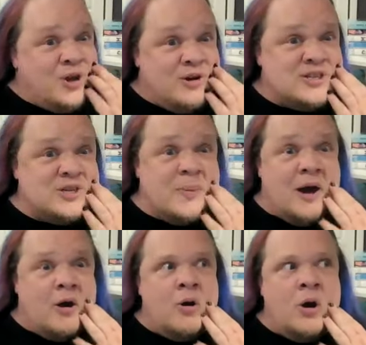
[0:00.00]
curious
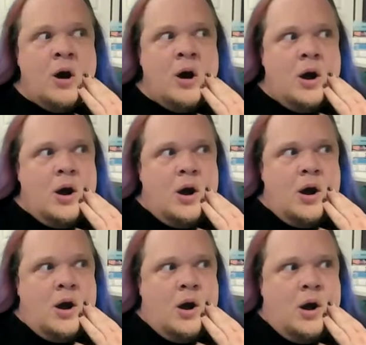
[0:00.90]
about.
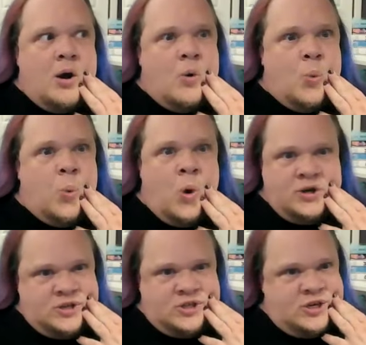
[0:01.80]

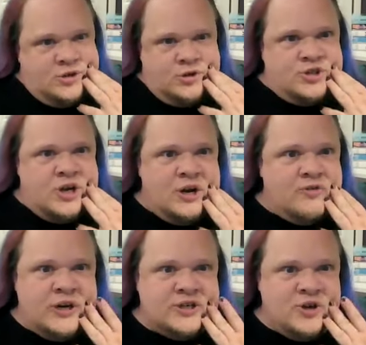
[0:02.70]
What does
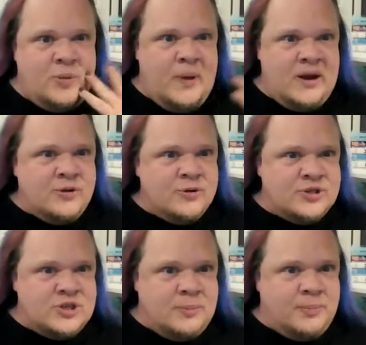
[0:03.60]
intergenerational
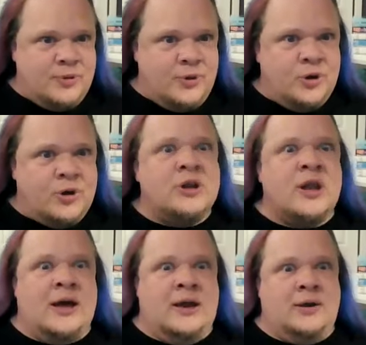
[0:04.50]
mentorship look
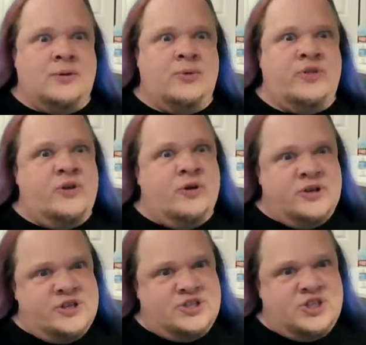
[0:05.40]
like within
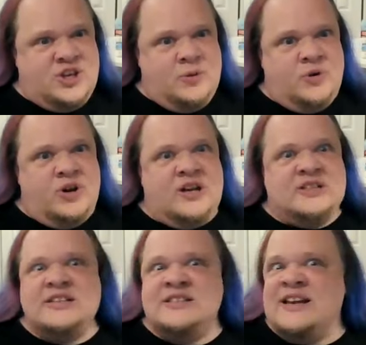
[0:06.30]
autistic
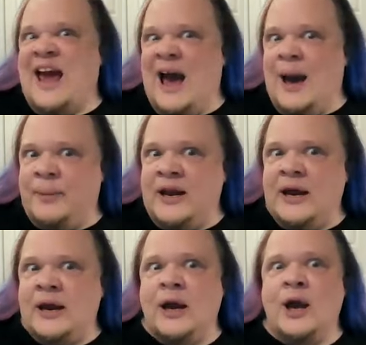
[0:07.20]
communities? Is it
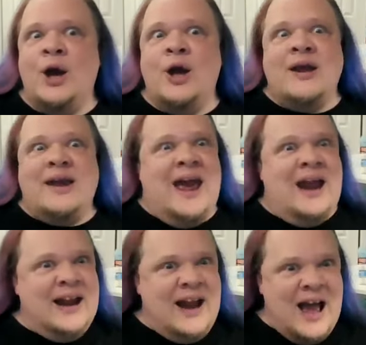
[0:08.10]
happening?
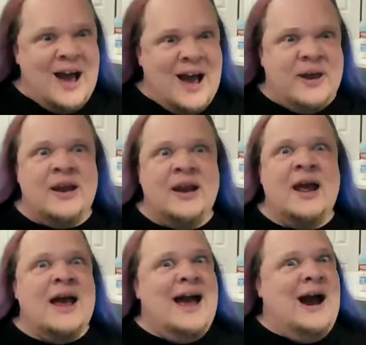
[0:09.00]
Can it happen?
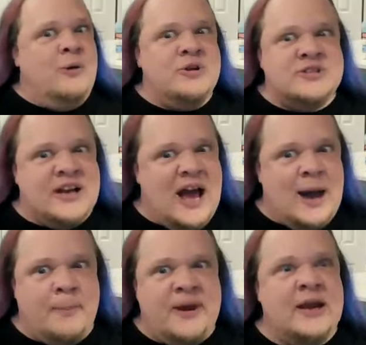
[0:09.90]
How does it
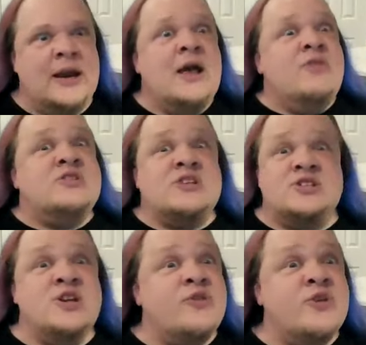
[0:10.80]
happen? This
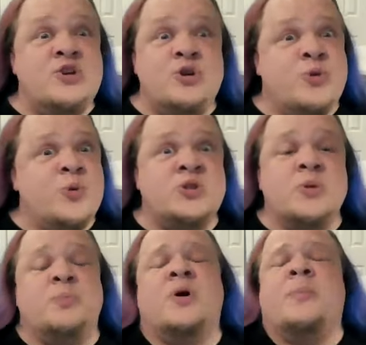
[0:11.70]
has nothing to do with
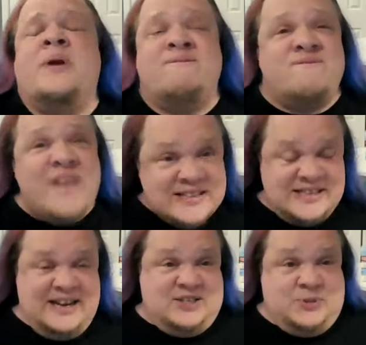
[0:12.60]
the book, but it
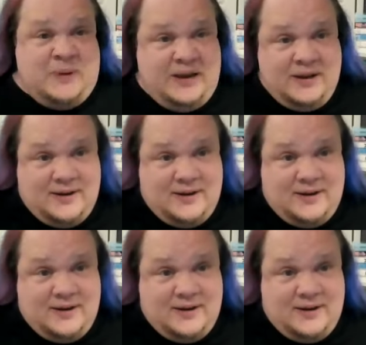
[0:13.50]
fascinates me.